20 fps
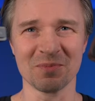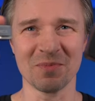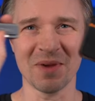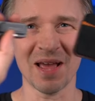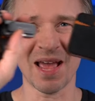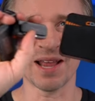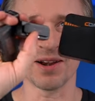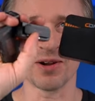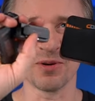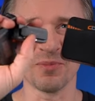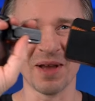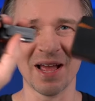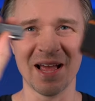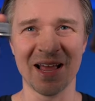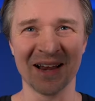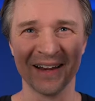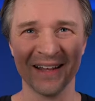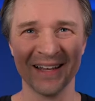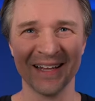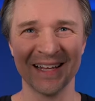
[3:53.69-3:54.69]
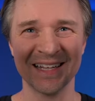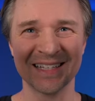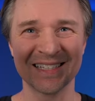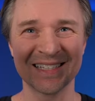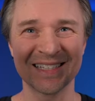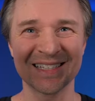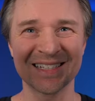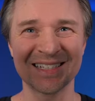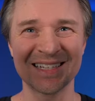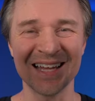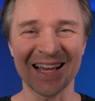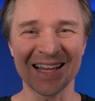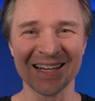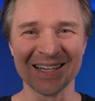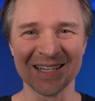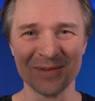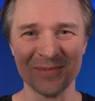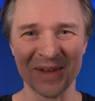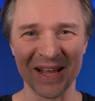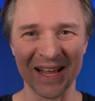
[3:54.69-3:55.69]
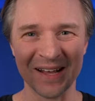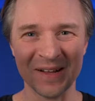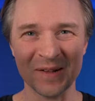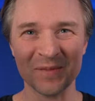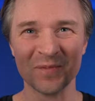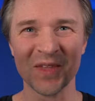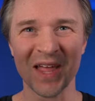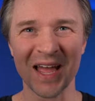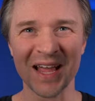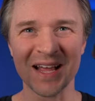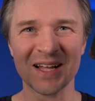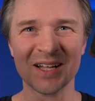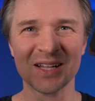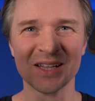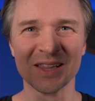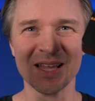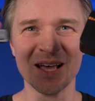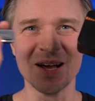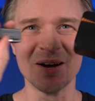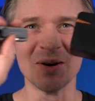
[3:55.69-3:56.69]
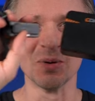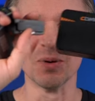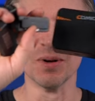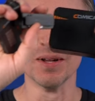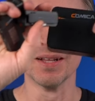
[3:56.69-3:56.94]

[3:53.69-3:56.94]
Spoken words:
Man, oh man, it's sticking to me like glue.